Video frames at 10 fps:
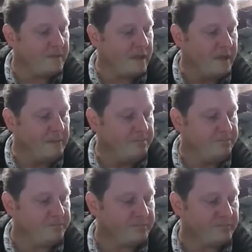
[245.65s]
Um,
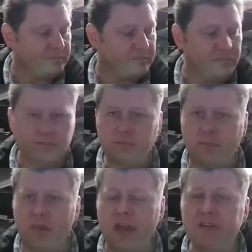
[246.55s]

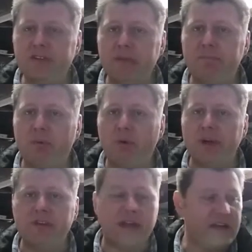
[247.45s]
SJ Poor
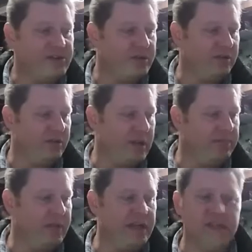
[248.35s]
International
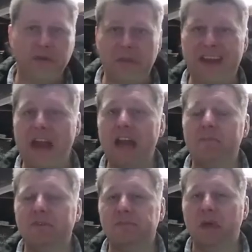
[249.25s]
updates. From a Canadian
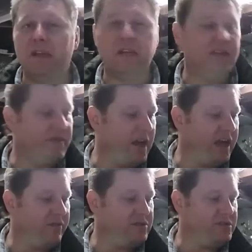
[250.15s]
perspective, I
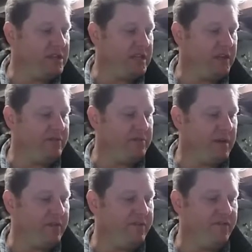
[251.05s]
received
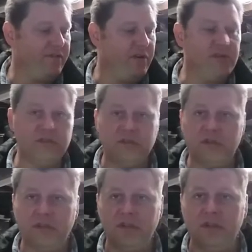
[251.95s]
my first
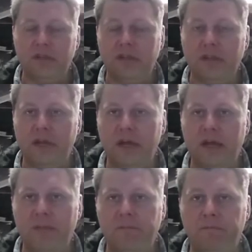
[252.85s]

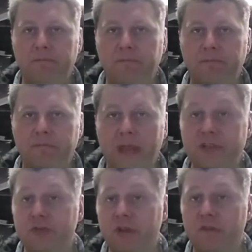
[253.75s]
um,
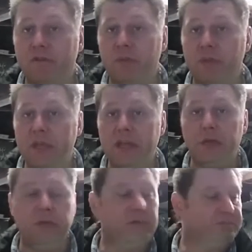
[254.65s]
entry from Lee
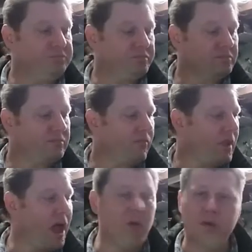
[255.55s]
Hillman
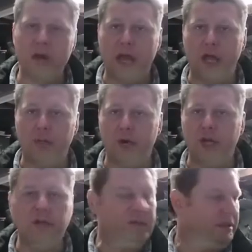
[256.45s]
out in Alberta.